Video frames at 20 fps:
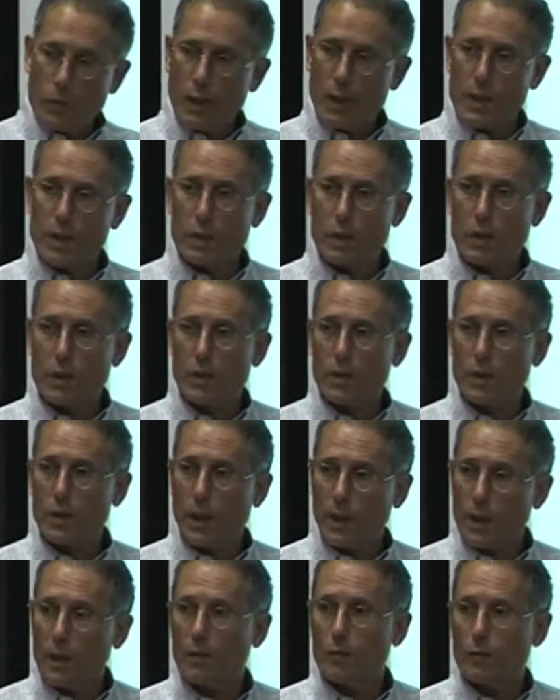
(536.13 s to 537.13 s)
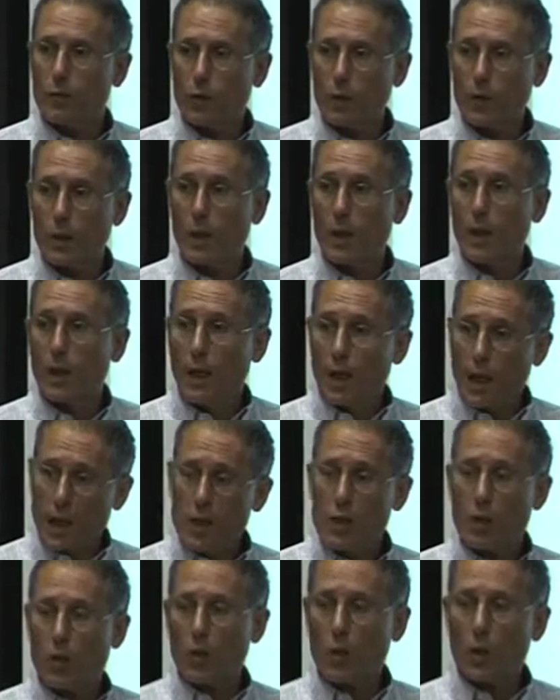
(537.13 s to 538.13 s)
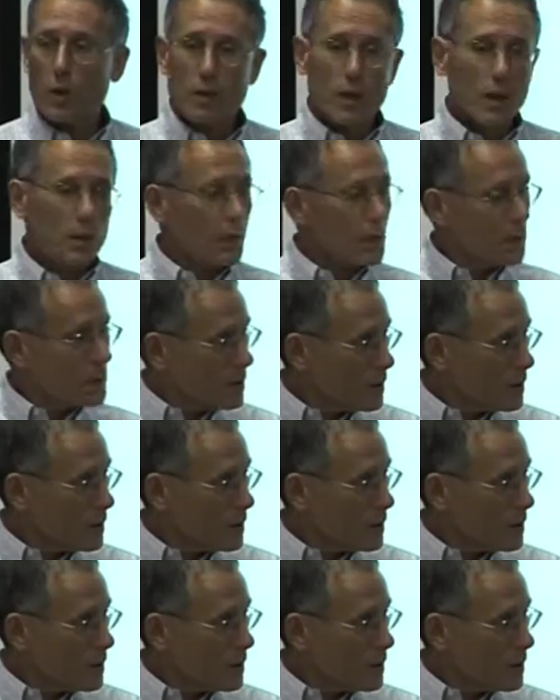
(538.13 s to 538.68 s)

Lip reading: please do take them forward into your own networks,